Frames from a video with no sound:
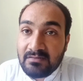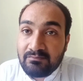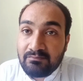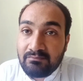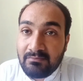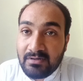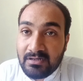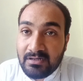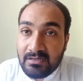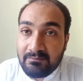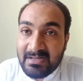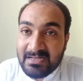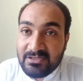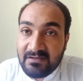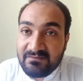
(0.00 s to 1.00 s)

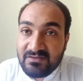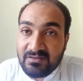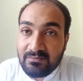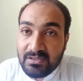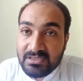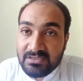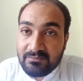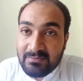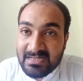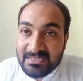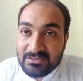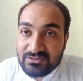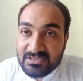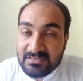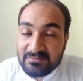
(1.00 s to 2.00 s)

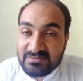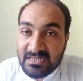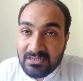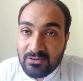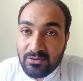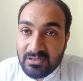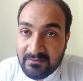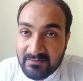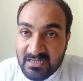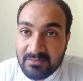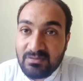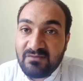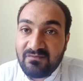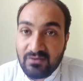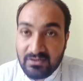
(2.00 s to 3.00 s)
manuscripts are not
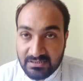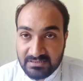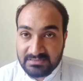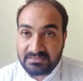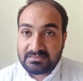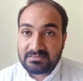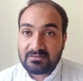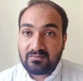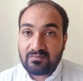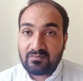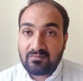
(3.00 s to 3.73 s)
available for us.